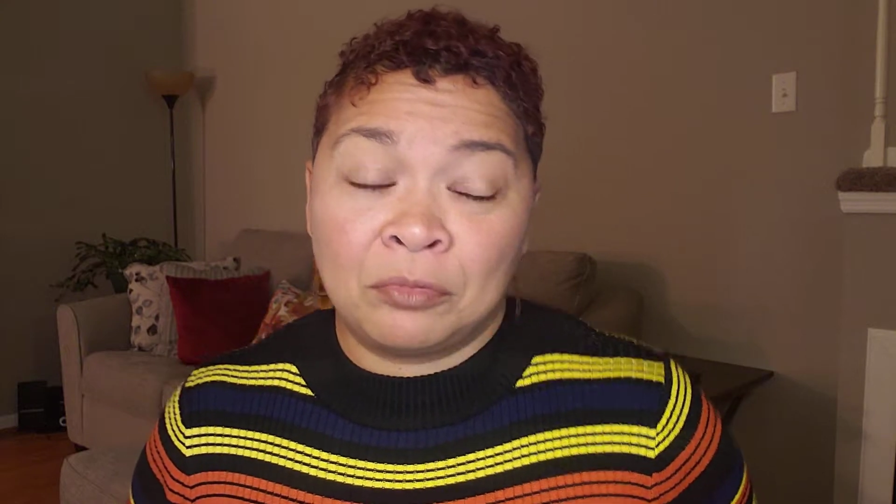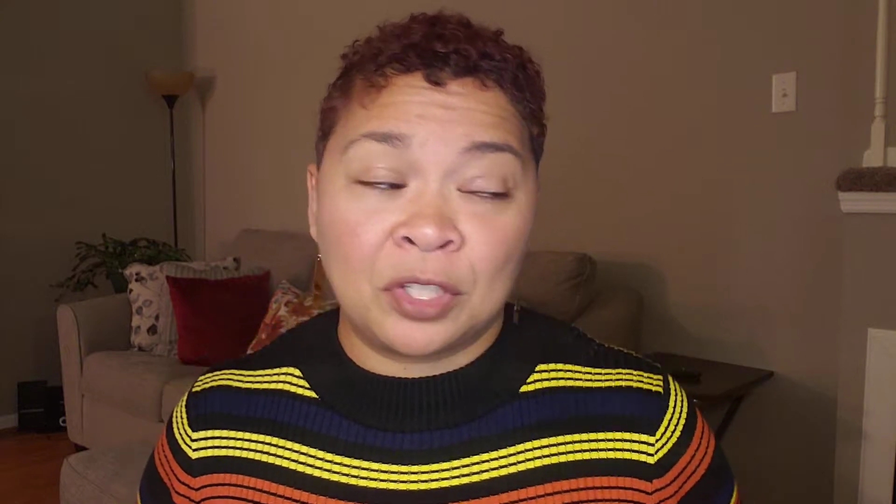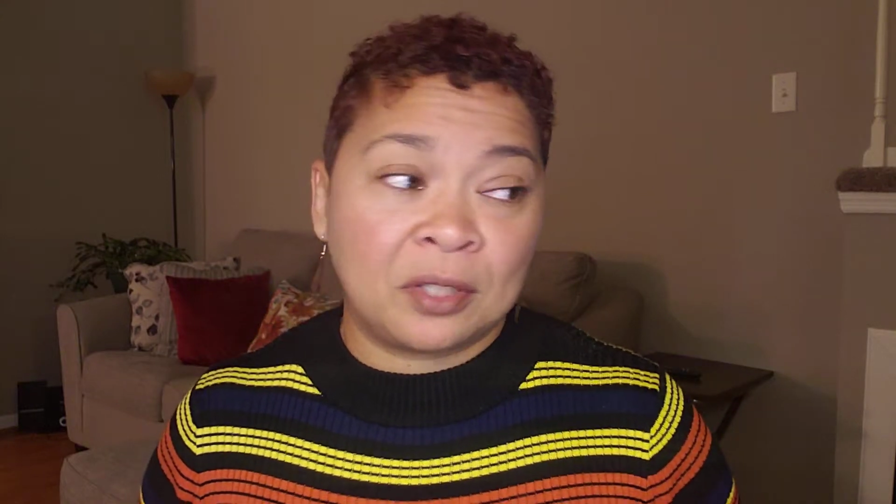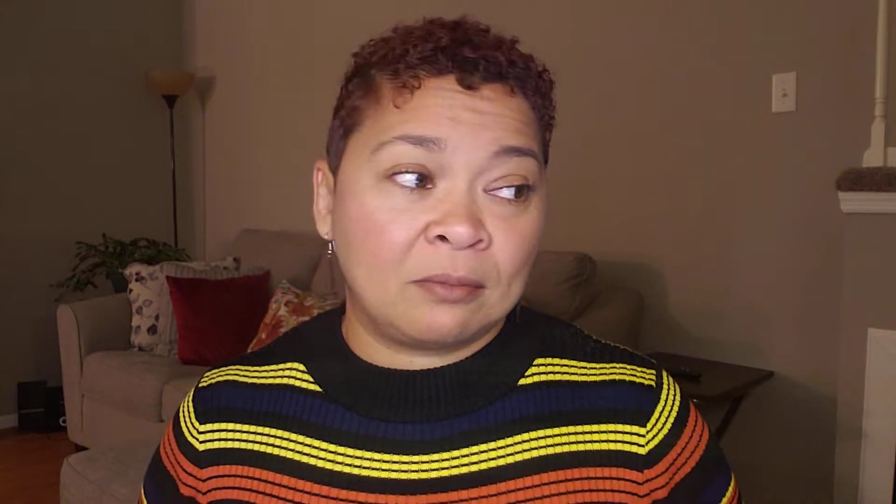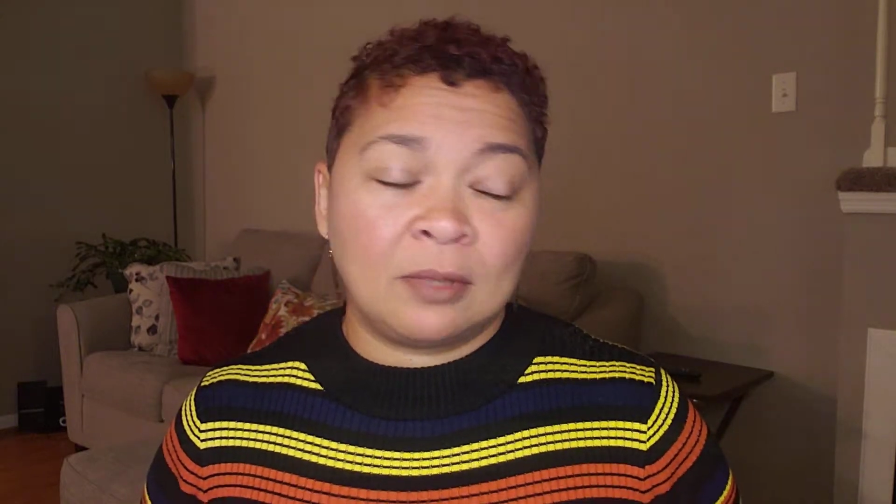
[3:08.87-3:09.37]

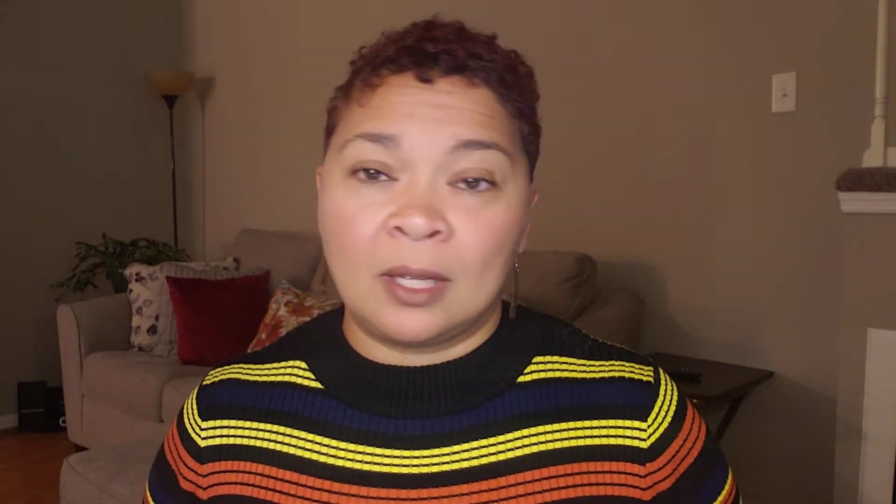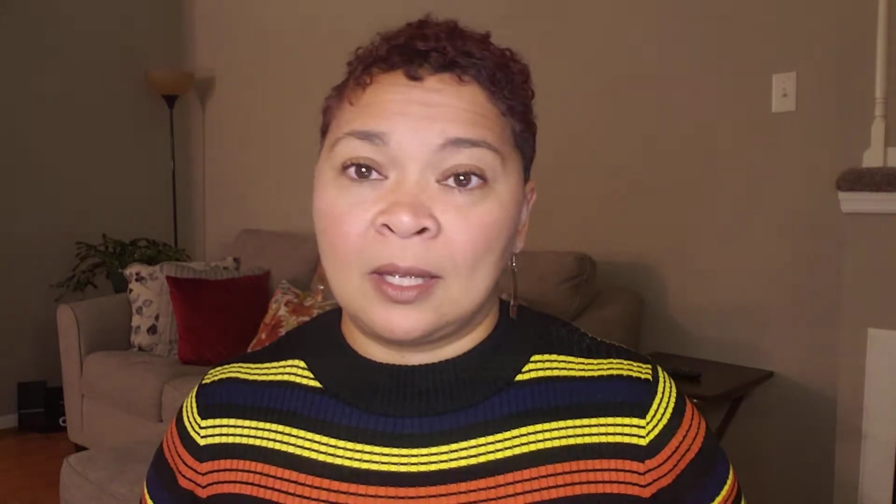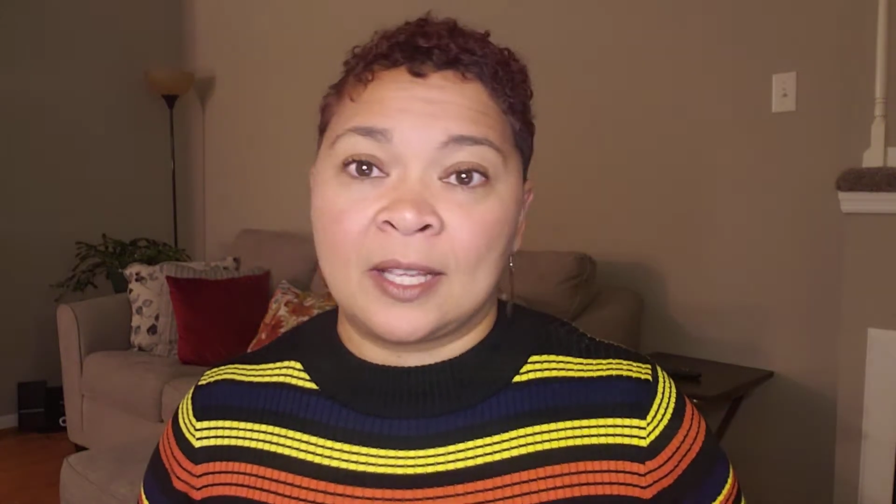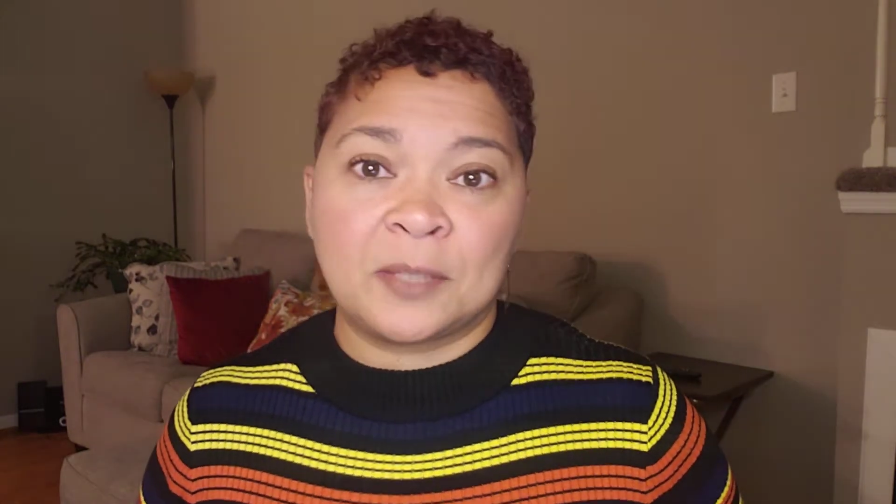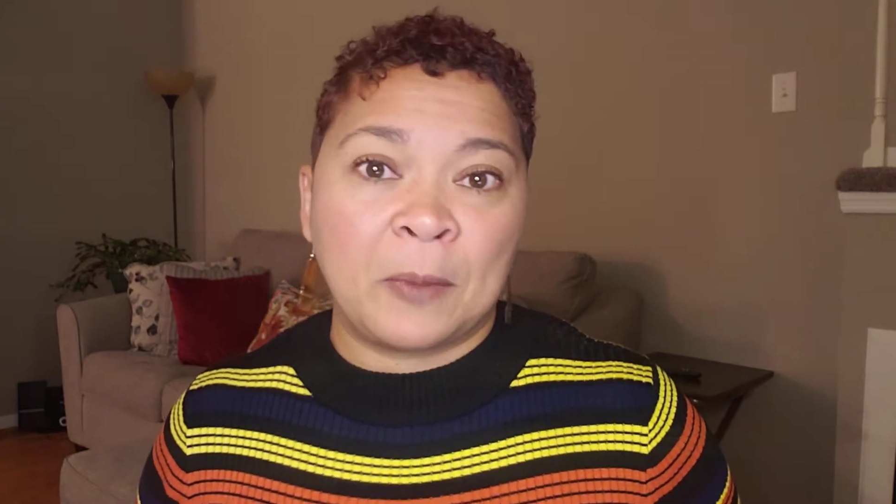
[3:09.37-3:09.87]
just
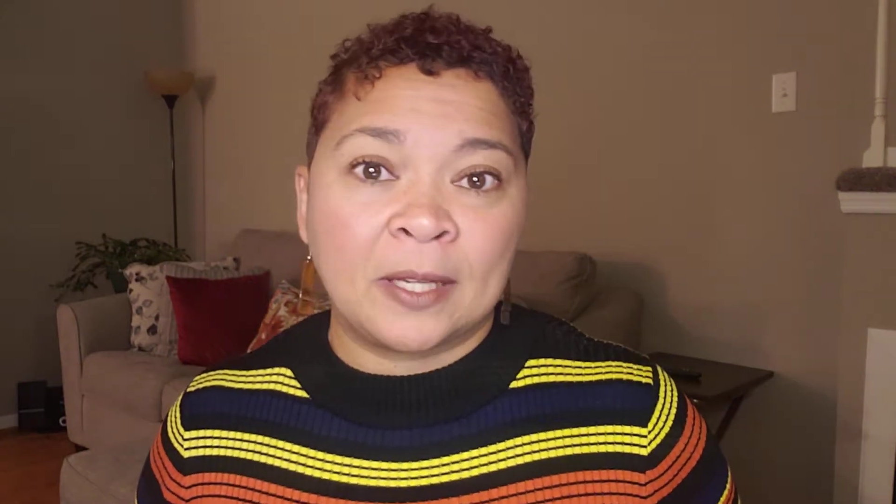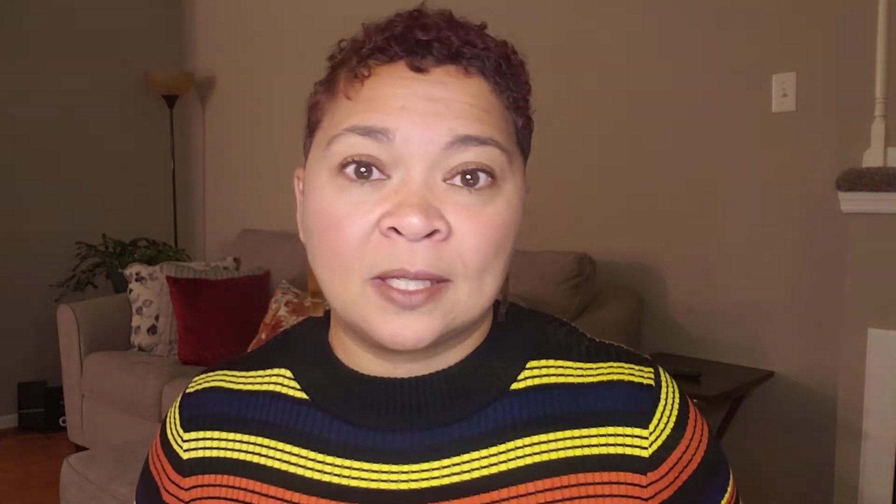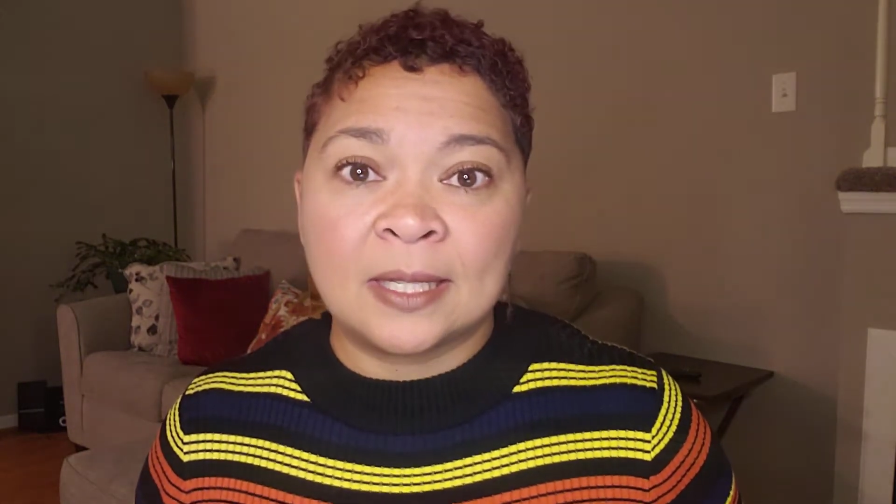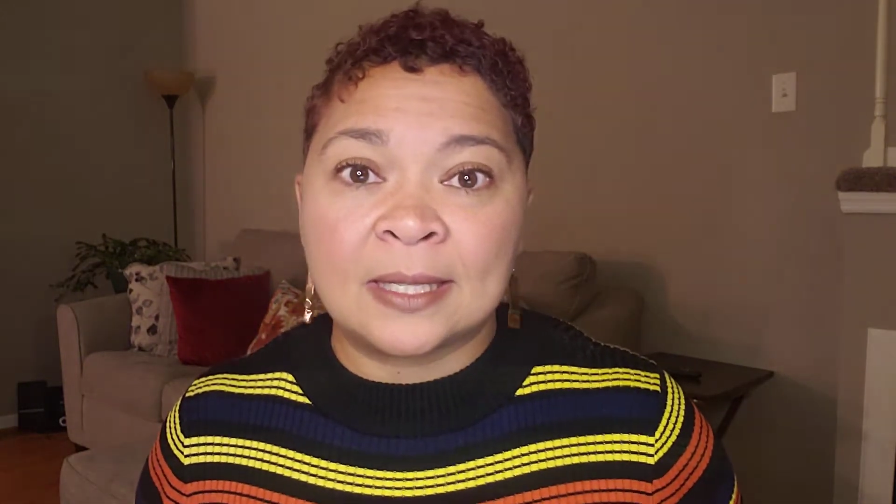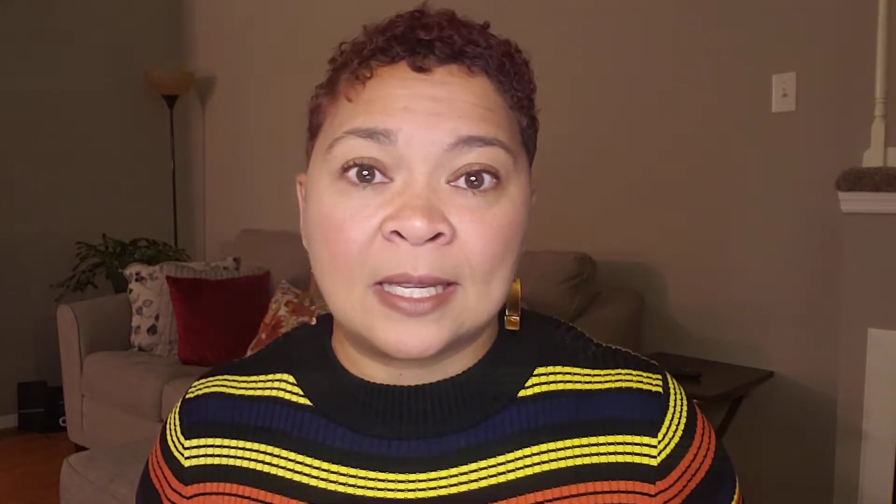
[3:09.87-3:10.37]

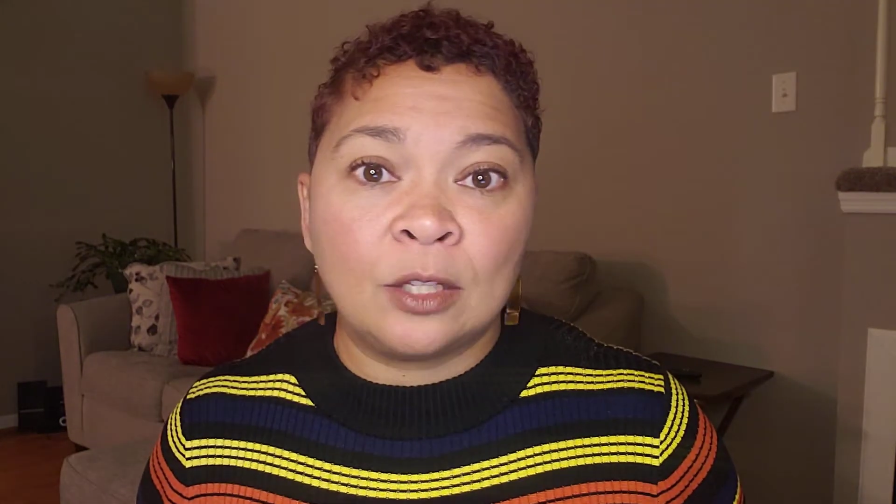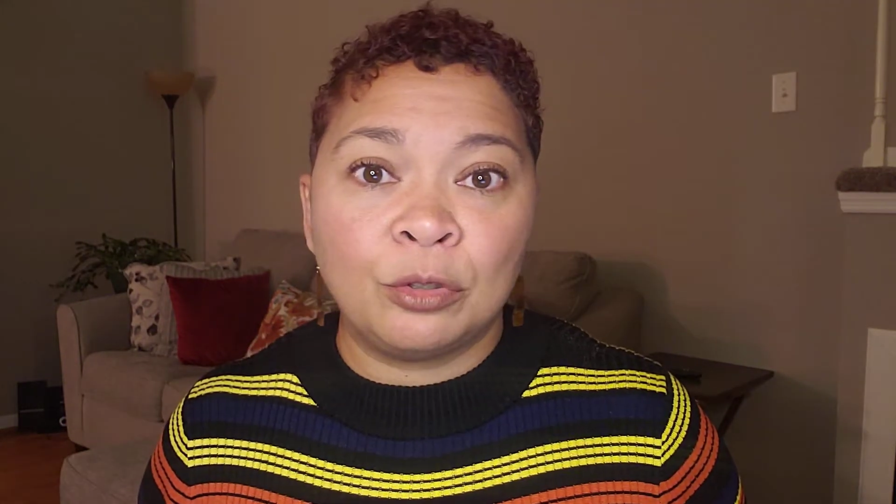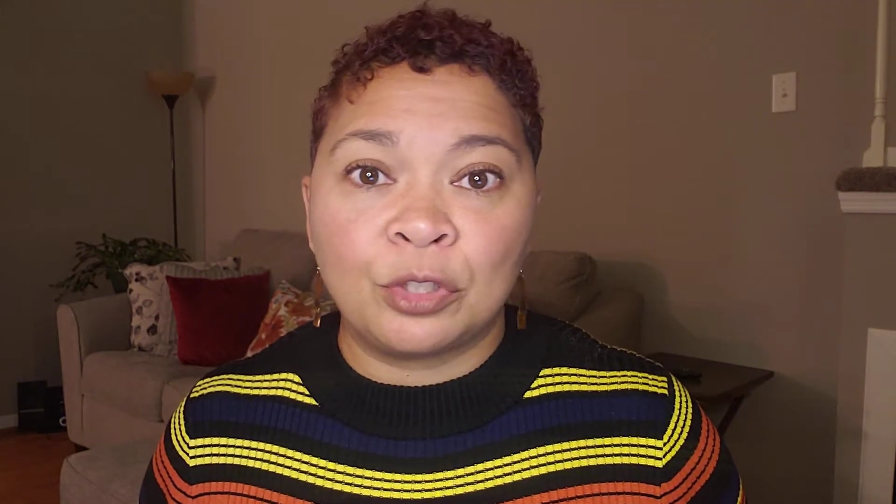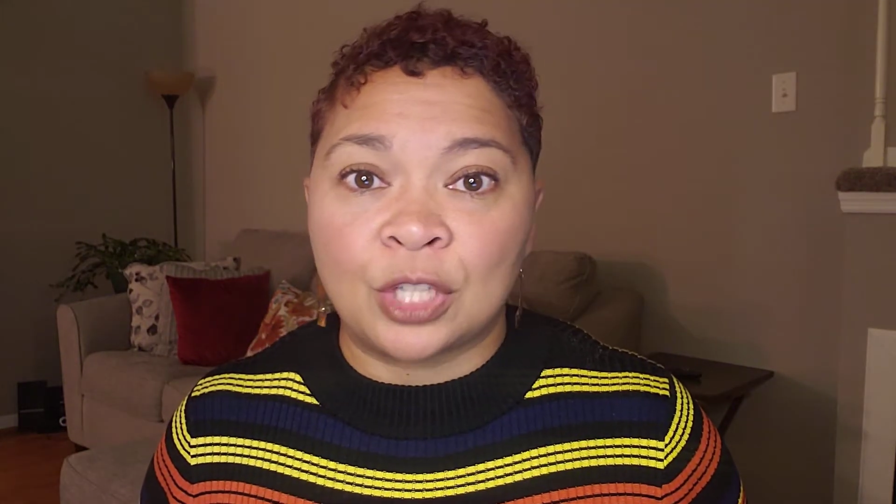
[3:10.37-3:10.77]
expecting to see loose